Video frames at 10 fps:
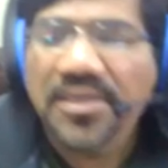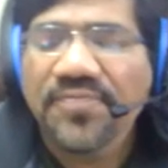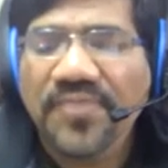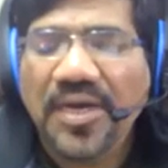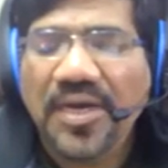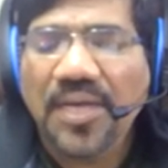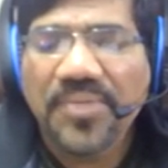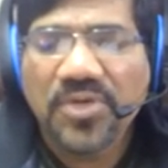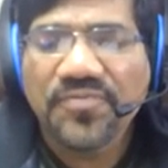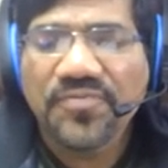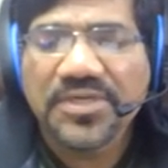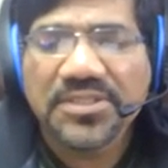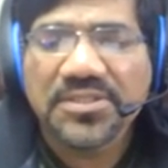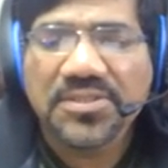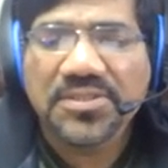if a bit of it is
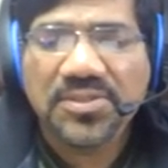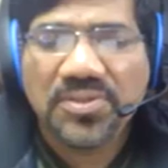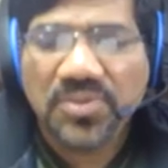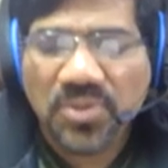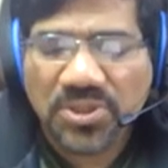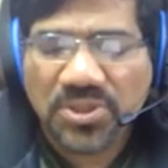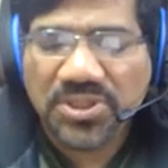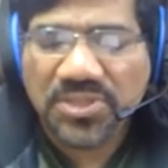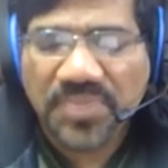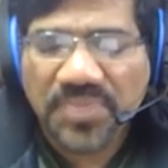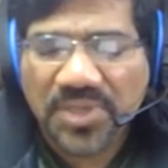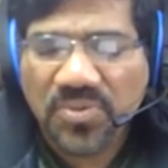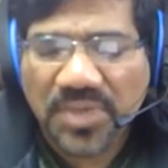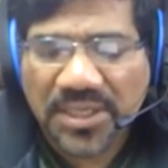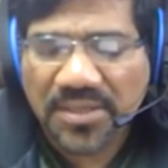not seen by you
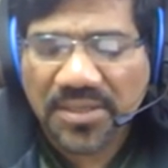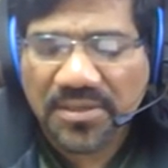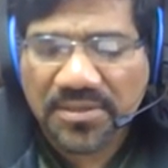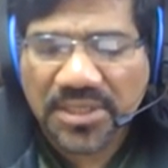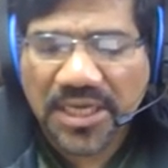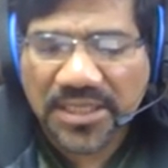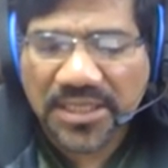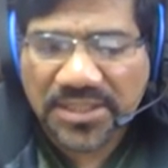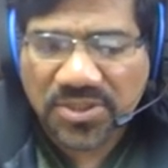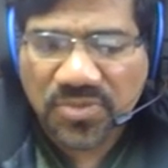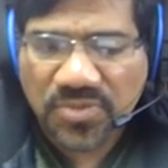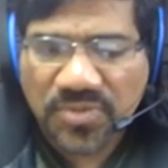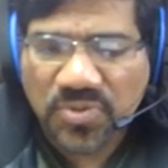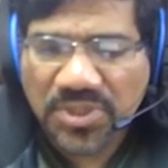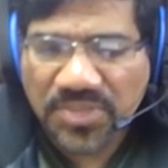and the class gets over, you
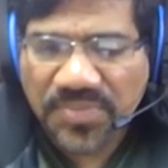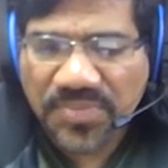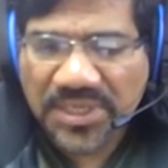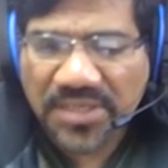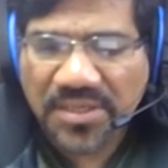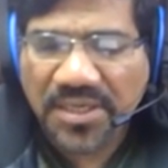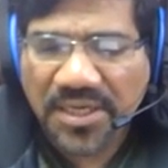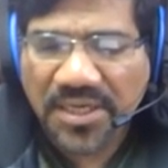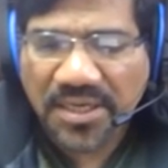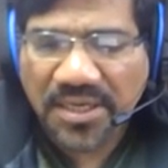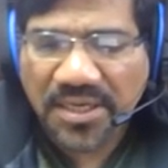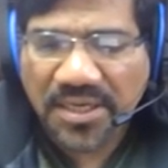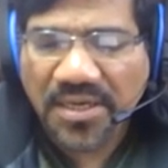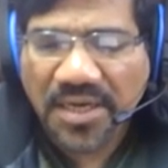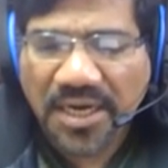can repeat it again and again
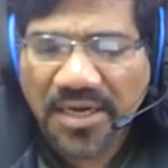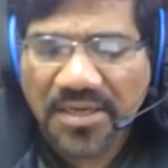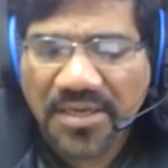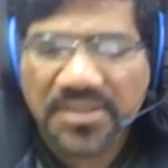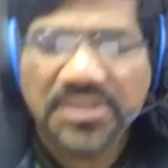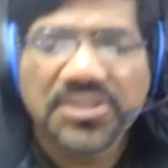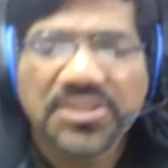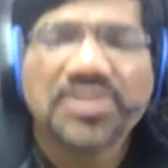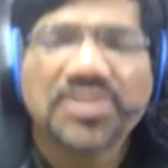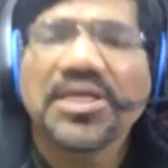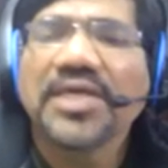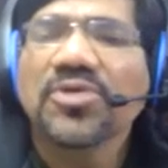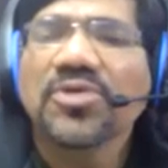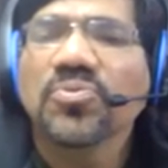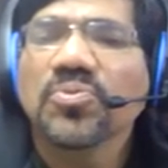and learn this. Thank you.